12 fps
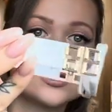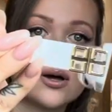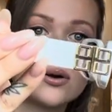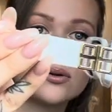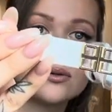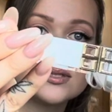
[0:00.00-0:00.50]

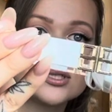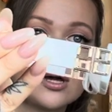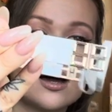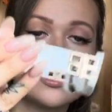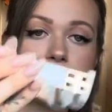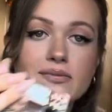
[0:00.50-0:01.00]
gold, which
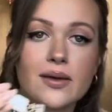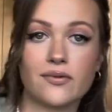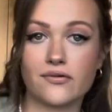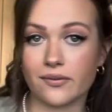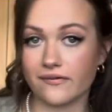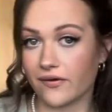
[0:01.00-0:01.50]
kind of maybe
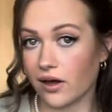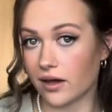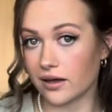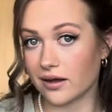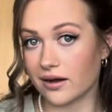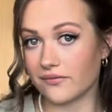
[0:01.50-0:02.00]
from afar
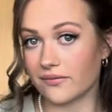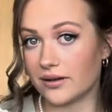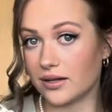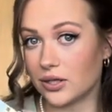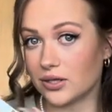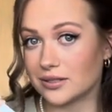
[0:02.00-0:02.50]
kind of
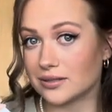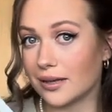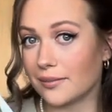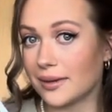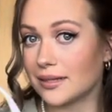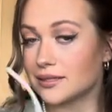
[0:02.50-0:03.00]
really looks
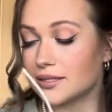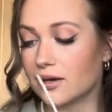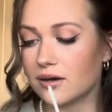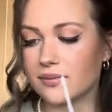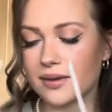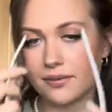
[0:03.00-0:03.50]
like
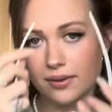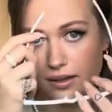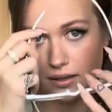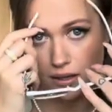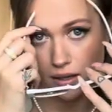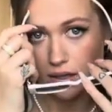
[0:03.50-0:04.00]
Balenciaga maybe.
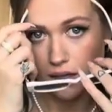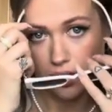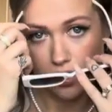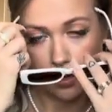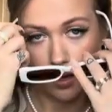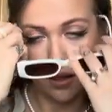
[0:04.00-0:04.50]

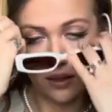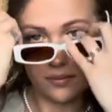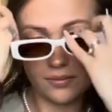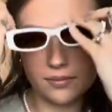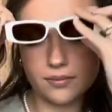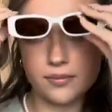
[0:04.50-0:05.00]

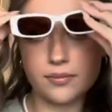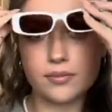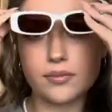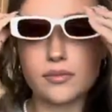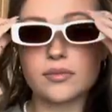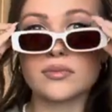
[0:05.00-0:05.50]

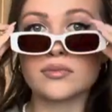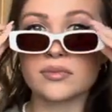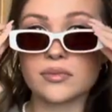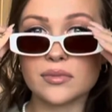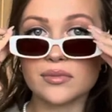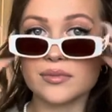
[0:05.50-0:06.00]

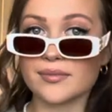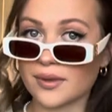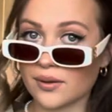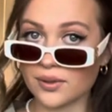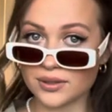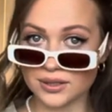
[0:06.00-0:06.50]
But
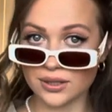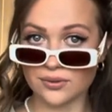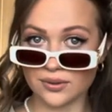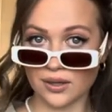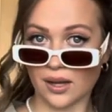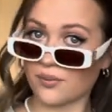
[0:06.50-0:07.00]
the ones that you
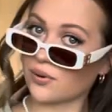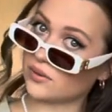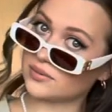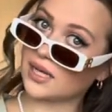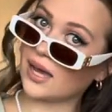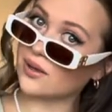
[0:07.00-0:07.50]
would like prop
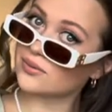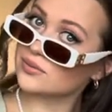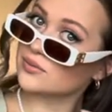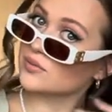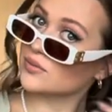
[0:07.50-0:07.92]
down,